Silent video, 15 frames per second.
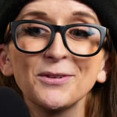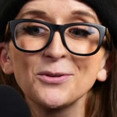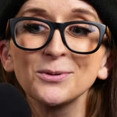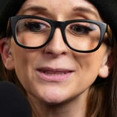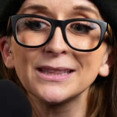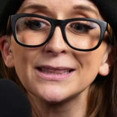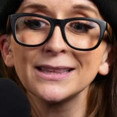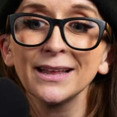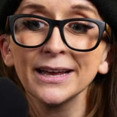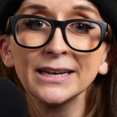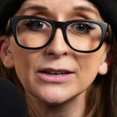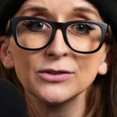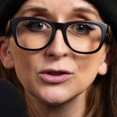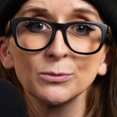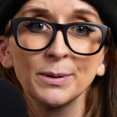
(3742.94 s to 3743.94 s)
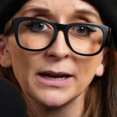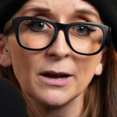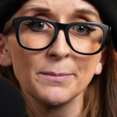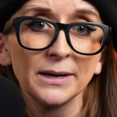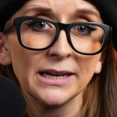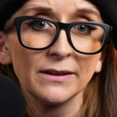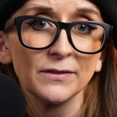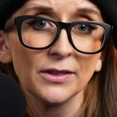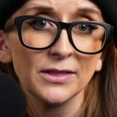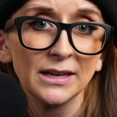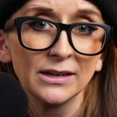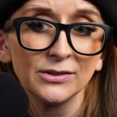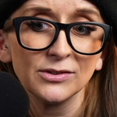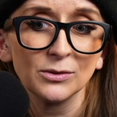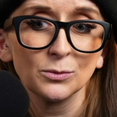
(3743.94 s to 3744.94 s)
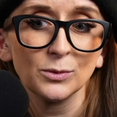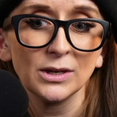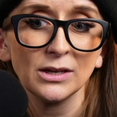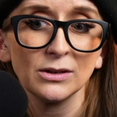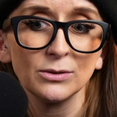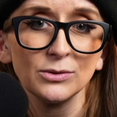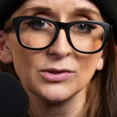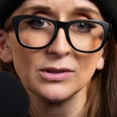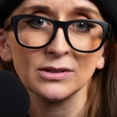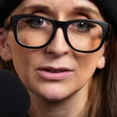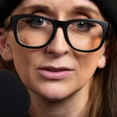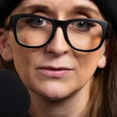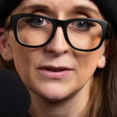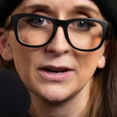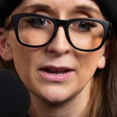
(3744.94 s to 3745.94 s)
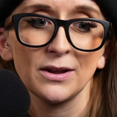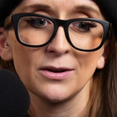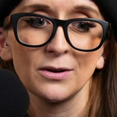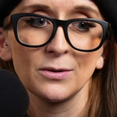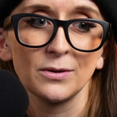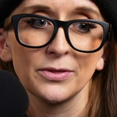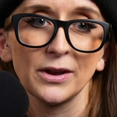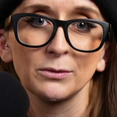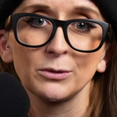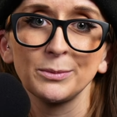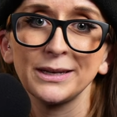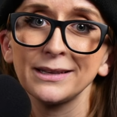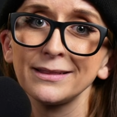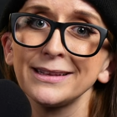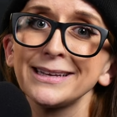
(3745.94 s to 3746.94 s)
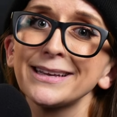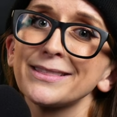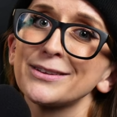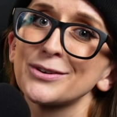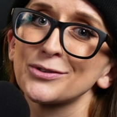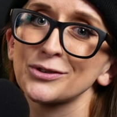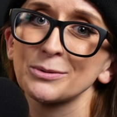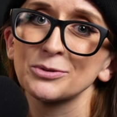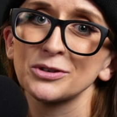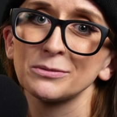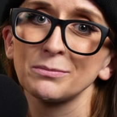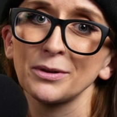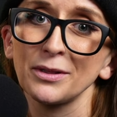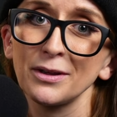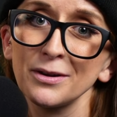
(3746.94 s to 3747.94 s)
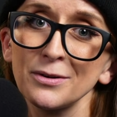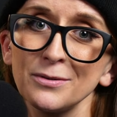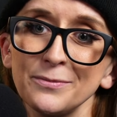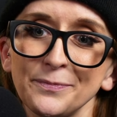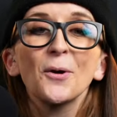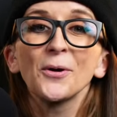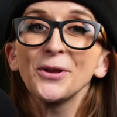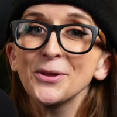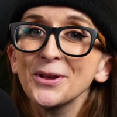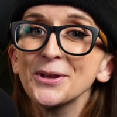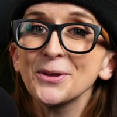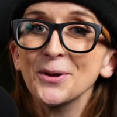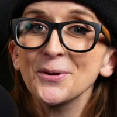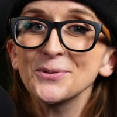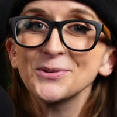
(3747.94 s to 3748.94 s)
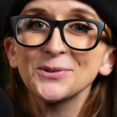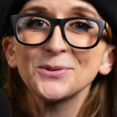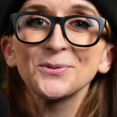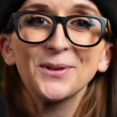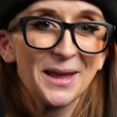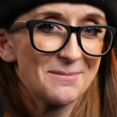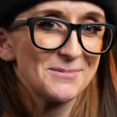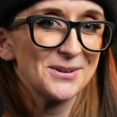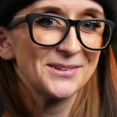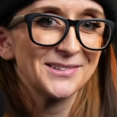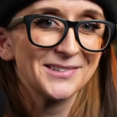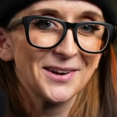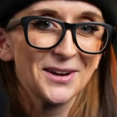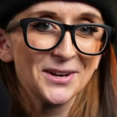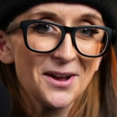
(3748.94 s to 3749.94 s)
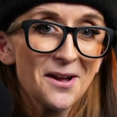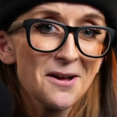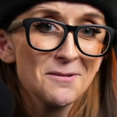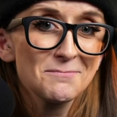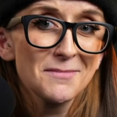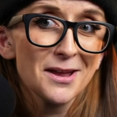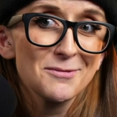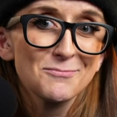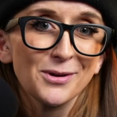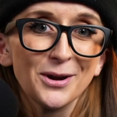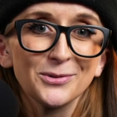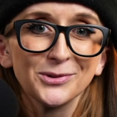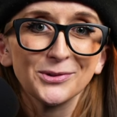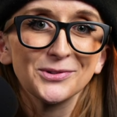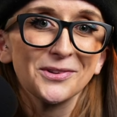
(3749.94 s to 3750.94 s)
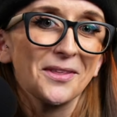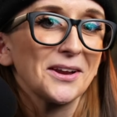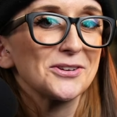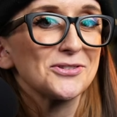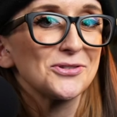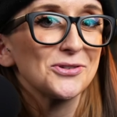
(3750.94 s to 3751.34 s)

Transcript: you would like to pick up any of the things that we use in this video, there will be a link in the description below, or you can go to gamenerdz.com and browse our selection